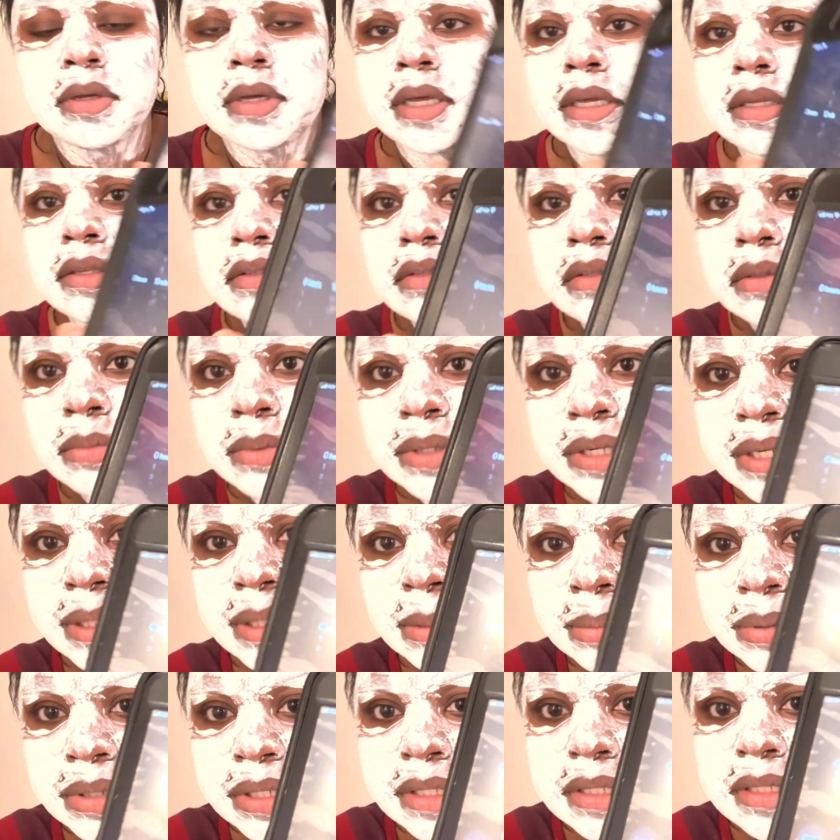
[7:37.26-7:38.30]
Okay, so we're gonna
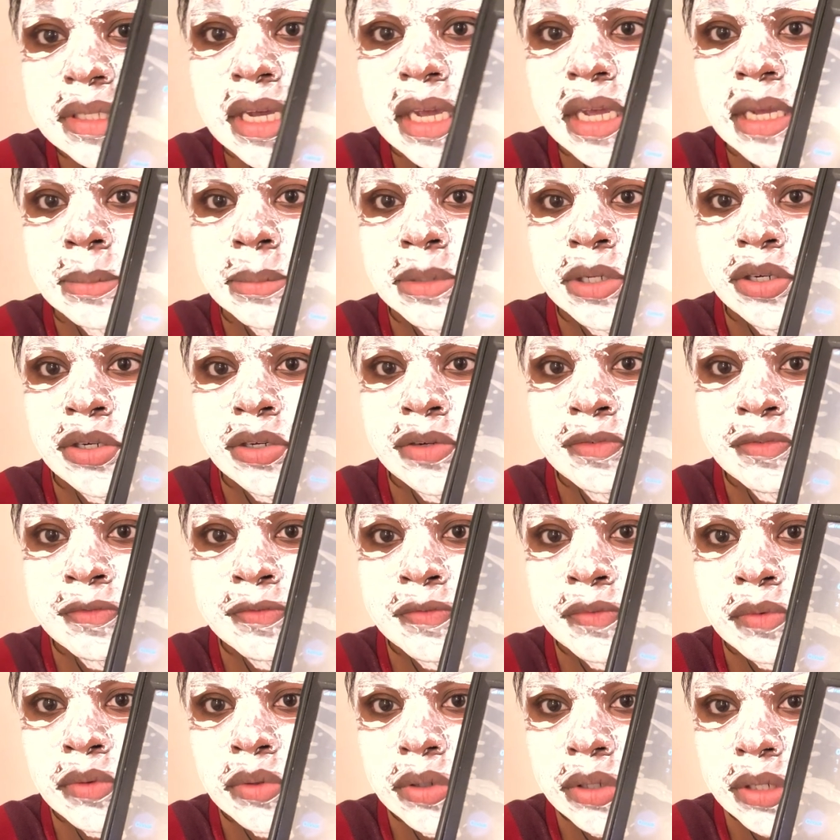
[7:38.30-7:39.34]
put a timer
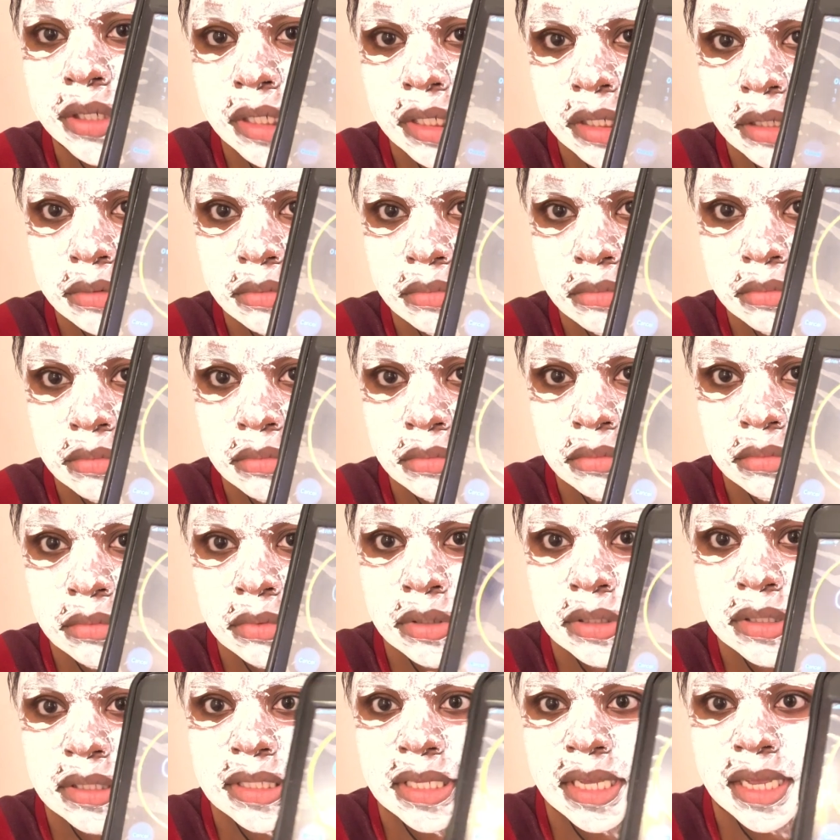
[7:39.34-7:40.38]
for
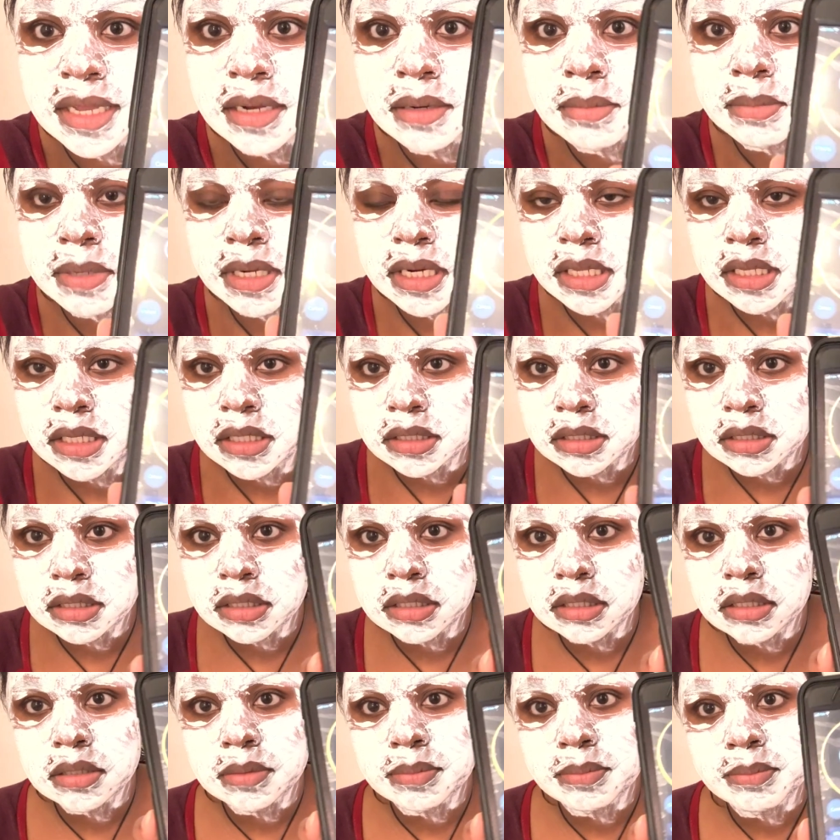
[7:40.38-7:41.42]
10
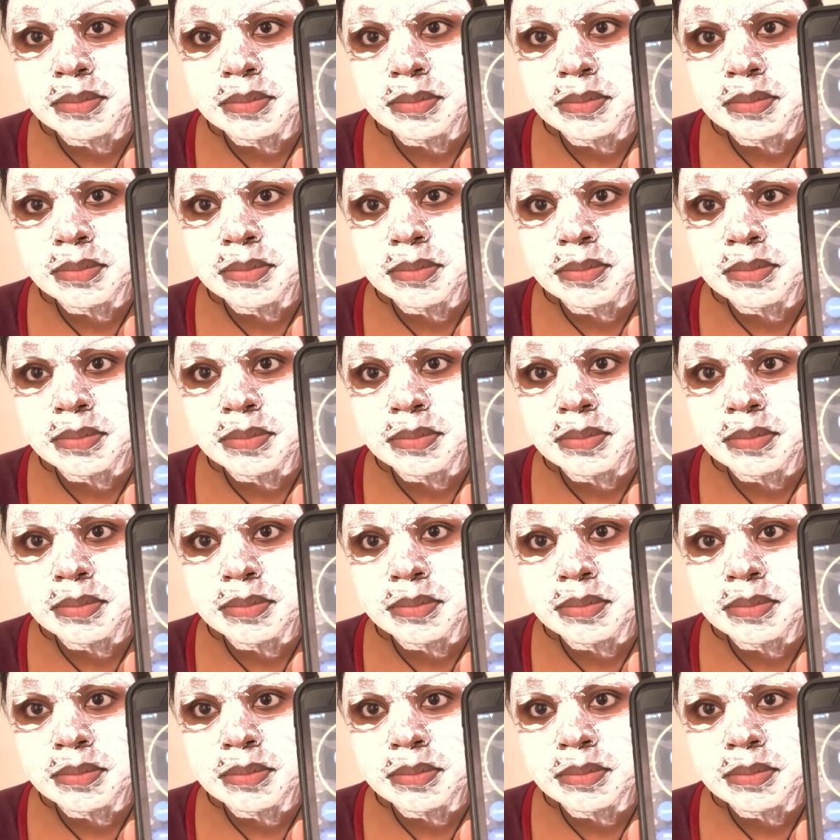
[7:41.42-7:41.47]
minutes.